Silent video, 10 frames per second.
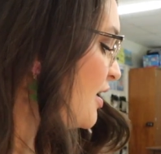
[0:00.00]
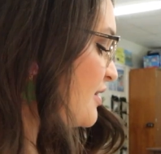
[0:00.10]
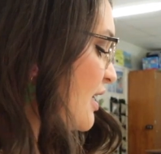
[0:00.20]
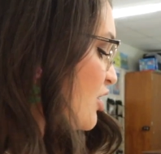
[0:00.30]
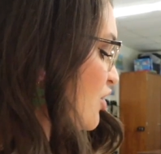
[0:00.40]

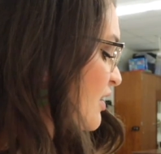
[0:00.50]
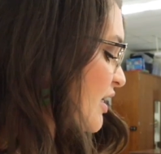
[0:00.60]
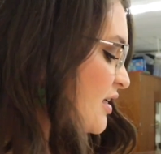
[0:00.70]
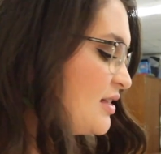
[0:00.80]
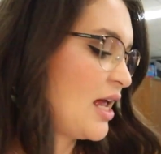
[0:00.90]
centuries,
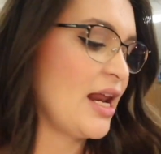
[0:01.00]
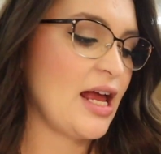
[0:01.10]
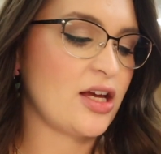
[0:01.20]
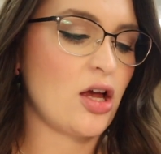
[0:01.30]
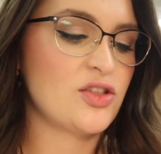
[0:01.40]
like I said,
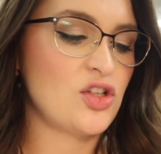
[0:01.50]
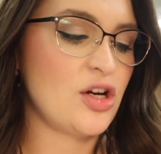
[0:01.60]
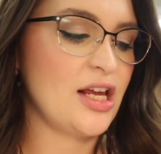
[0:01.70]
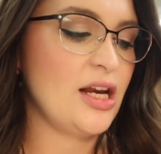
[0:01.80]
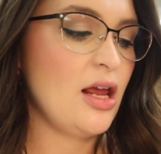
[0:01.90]
I got
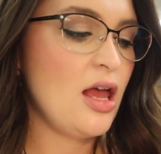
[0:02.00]
started